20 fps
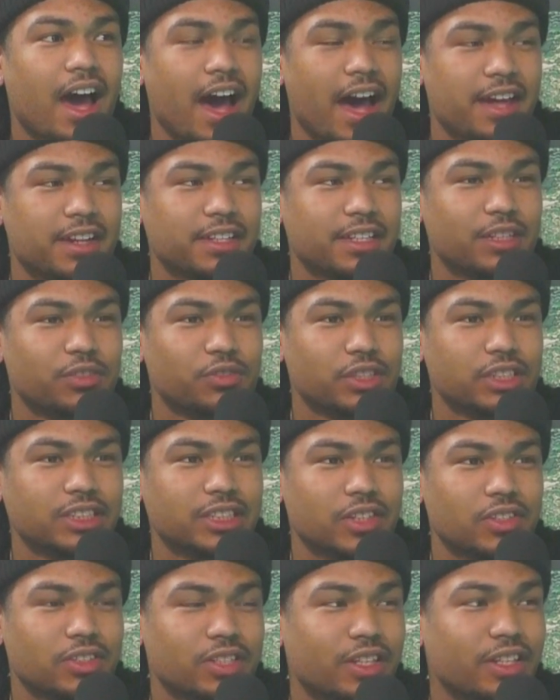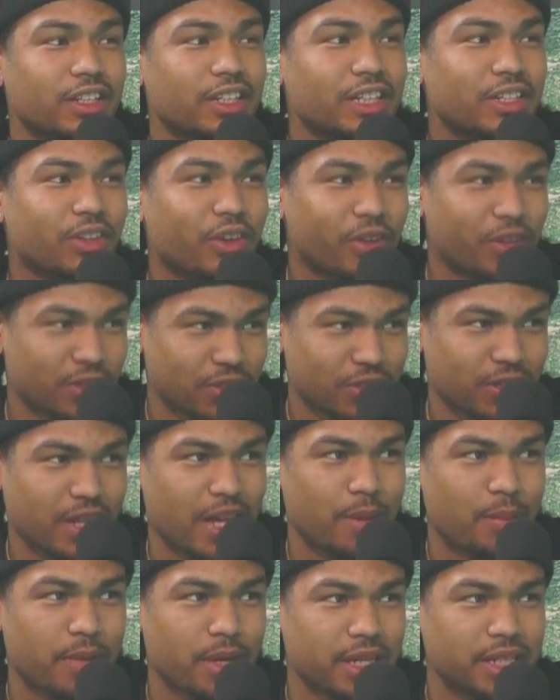I did reach out to the lead artist of
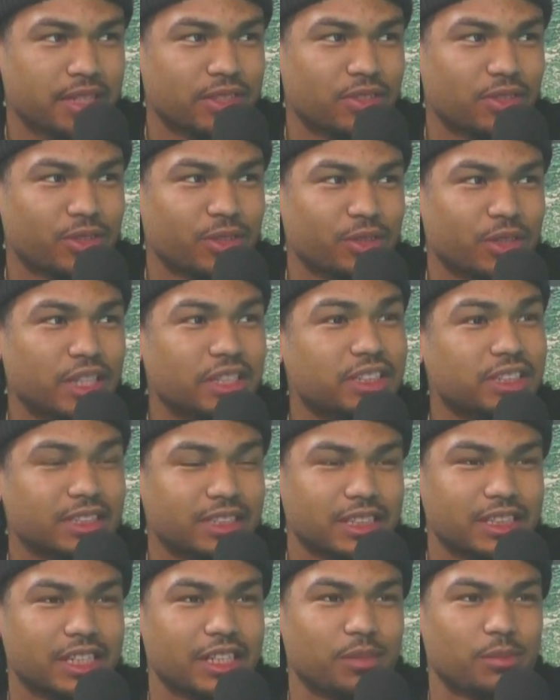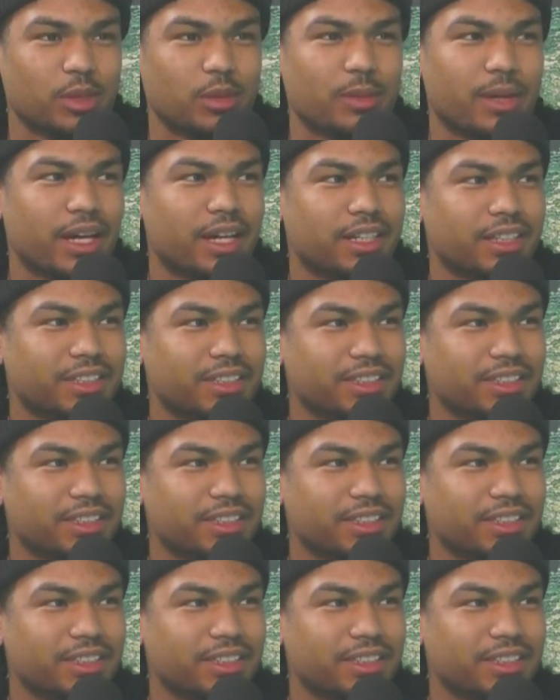that band too, and she did hit me back.